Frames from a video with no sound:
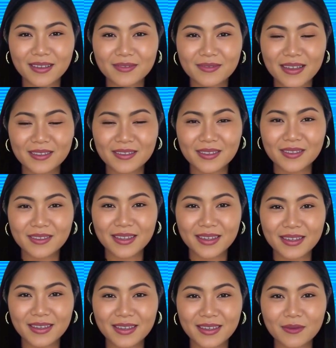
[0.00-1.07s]
Investors
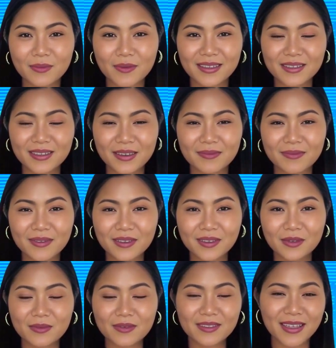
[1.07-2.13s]
eagerly await an
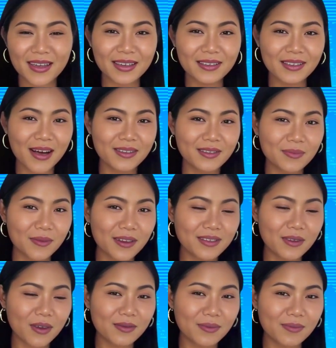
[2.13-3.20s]
official SEC
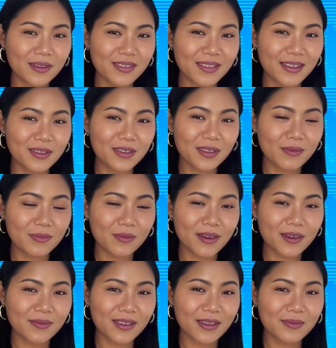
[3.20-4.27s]
announcement on the potential
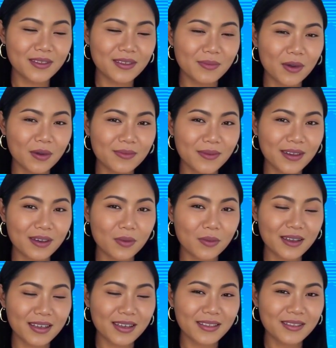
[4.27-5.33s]
approval of spot
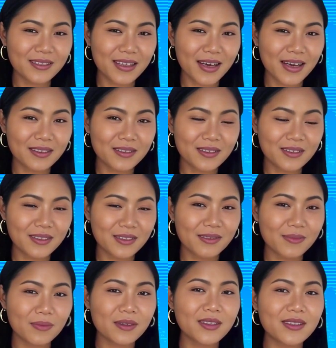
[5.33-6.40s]
Bitcoin ETFs,
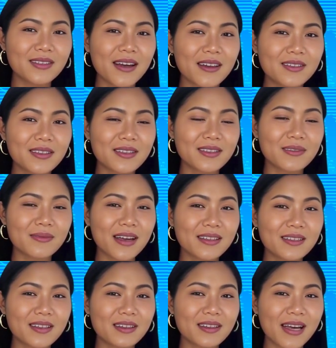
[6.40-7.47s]
which is
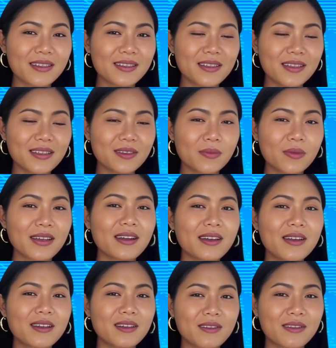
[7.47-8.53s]
anticipated later this
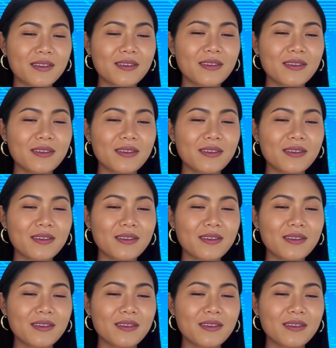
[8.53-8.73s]
week.